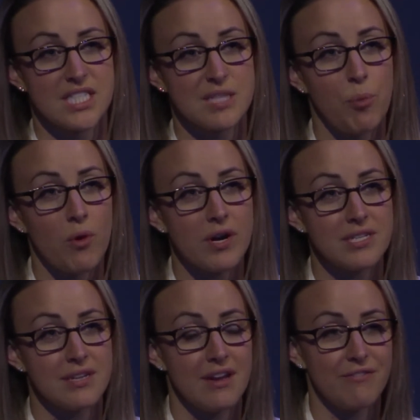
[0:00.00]

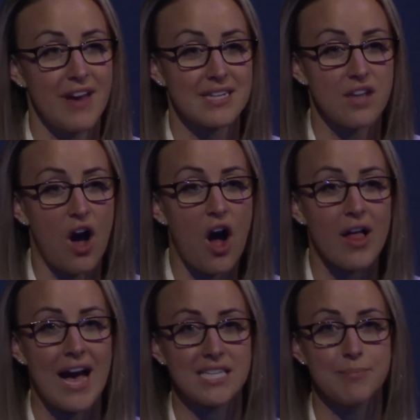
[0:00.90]
Sport affects all
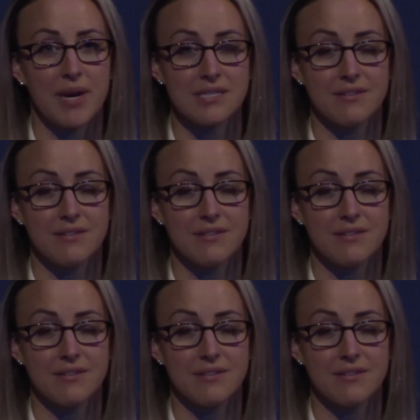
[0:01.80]
aspects